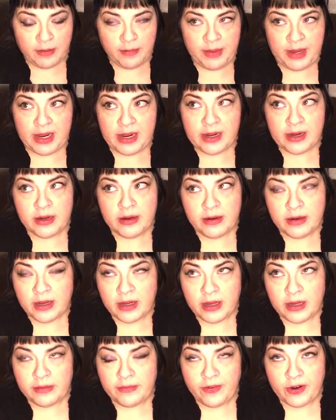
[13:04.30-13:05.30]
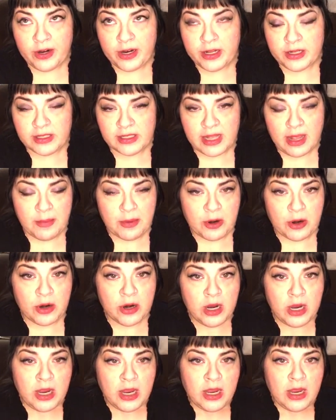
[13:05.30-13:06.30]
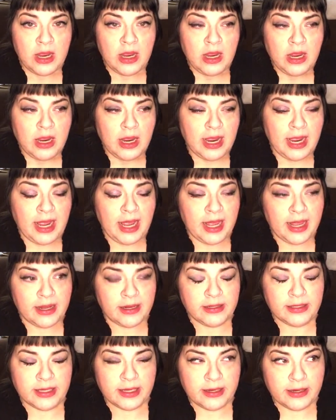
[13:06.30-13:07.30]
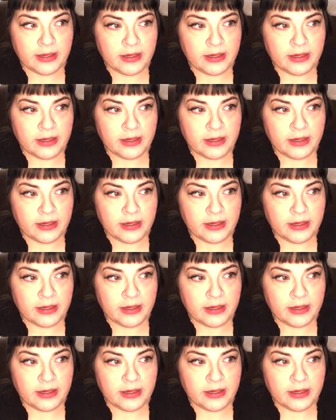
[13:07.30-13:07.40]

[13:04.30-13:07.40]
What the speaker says: being a very good summer, and